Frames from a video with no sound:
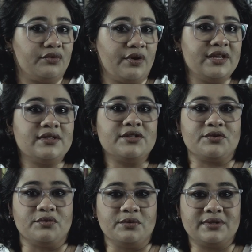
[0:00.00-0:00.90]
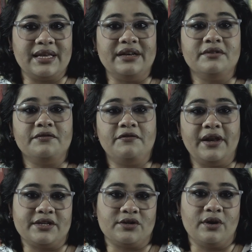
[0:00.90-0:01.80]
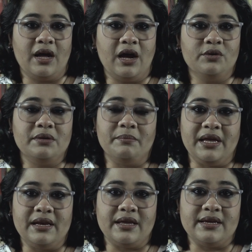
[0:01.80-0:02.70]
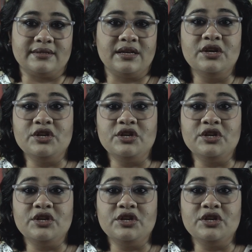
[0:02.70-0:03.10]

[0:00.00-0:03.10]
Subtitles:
trace its roots, and reflect on how the male gaze